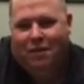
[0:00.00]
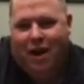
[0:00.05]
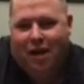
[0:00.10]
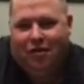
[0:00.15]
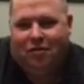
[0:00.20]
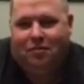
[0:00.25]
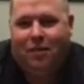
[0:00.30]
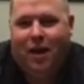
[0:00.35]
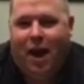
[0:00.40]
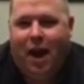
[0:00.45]
Magical
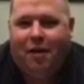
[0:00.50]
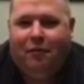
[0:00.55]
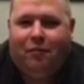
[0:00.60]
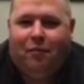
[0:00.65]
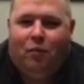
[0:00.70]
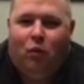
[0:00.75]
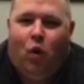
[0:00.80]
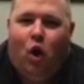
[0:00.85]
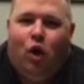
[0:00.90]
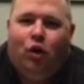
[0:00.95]

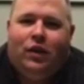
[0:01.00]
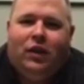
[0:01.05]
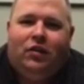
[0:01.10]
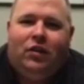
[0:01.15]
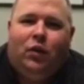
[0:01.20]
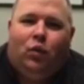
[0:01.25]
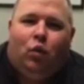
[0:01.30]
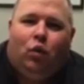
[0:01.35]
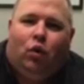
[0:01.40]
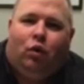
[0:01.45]
Mastermind from Walt
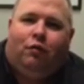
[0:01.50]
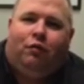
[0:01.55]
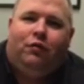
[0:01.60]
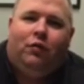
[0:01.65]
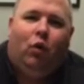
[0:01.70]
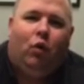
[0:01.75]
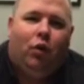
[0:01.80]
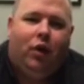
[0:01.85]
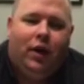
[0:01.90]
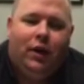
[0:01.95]
Disney World,
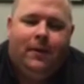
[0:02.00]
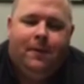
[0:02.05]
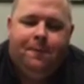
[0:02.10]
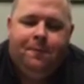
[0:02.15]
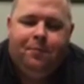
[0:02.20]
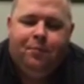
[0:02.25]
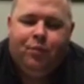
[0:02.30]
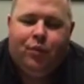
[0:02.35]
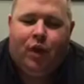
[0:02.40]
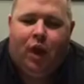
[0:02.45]

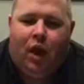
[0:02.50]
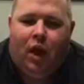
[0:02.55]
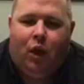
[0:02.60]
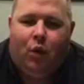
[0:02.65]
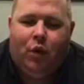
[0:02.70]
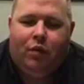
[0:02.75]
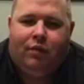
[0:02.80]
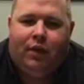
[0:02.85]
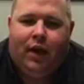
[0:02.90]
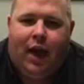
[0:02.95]
Florida.
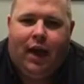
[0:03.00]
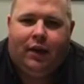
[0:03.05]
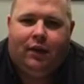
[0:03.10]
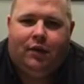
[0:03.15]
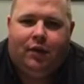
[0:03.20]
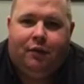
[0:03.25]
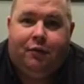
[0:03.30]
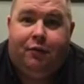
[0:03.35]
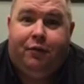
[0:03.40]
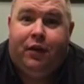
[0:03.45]
Uh, we've
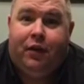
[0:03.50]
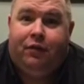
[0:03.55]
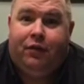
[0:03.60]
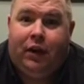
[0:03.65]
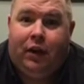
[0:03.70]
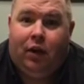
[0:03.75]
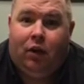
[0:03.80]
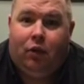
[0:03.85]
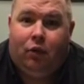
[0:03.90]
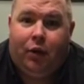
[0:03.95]
got
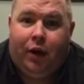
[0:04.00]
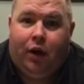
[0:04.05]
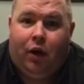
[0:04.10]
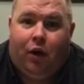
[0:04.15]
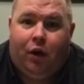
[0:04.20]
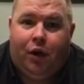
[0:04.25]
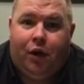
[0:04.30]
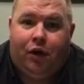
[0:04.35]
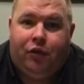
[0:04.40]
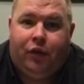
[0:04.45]
50
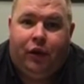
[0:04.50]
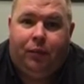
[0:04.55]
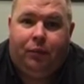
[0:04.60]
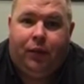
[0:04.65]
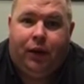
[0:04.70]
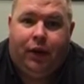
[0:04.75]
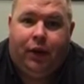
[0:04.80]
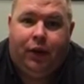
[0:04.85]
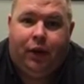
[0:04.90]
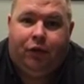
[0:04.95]
already
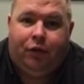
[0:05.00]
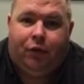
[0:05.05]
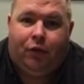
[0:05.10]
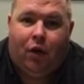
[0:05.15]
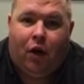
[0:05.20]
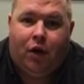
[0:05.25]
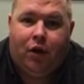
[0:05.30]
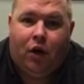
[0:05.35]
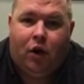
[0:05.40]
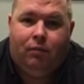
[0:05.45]
RSVPs
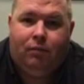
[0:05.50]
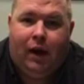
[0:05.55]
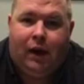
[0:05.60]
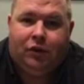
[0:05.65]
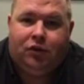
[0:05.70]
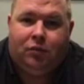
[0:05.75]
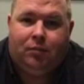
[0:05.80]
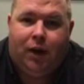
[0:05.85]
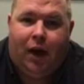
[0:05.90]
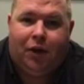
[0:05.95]
for our
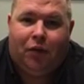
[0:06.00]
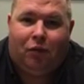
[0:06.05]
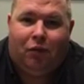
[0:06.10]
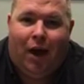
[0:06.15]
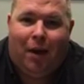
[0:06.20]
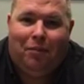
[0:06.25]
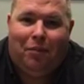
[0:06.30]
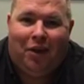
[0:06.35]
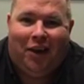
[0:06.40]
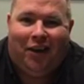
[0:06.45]
Mastermind
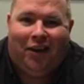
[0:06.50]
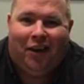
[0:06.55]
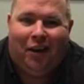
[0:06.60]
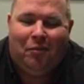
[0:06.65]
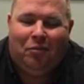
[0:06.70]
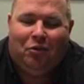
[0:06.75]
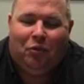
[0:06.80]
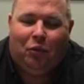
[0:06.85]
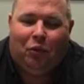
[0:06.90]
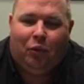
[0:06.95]
to wrap the
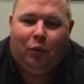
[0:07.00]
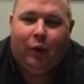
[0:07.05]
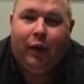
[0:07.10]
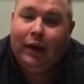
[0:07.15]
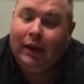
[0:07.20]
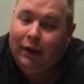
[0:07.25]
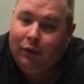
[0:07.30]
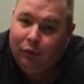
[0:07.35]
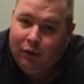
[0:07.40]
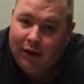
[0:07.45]
year up, so we're
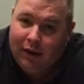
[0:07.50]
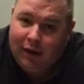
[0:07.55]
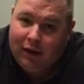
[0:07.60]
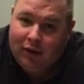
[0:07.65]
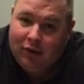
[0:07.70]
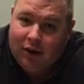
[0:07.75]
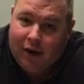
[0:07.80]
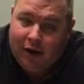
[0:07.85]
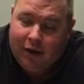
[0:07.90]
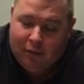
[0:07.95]
really,
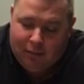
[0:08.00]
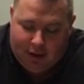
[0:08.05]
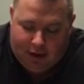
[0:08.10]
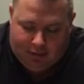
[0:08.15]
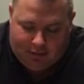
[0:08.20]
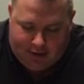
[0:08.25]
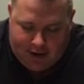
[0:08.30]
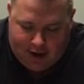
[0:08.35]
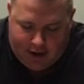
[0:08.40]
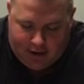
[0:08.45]
really excited
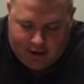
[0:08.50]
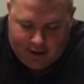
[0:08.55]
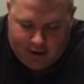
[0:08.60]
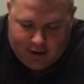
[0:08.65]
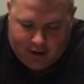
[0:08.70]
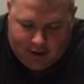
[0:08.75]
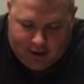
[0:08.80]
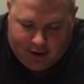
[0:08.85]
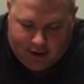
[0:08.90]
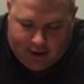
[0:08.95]
about
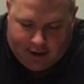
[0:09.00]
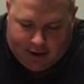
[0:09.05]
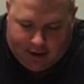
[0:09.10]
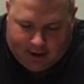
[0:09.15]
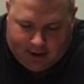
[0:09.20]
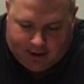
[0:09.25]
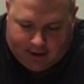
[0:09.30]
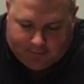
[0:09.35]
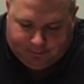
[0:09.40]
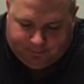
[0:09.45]
that.
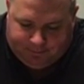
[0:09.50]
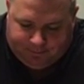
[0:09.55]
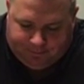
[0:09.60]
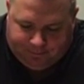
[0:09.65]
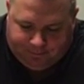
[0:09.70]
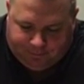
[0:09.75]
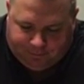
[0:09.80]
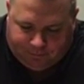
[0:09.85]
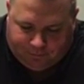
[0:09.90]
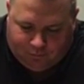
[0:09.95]

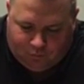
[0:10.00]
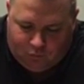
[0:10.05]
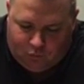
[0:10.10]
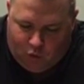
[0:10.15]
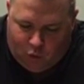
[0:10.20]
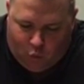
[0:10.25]
Um,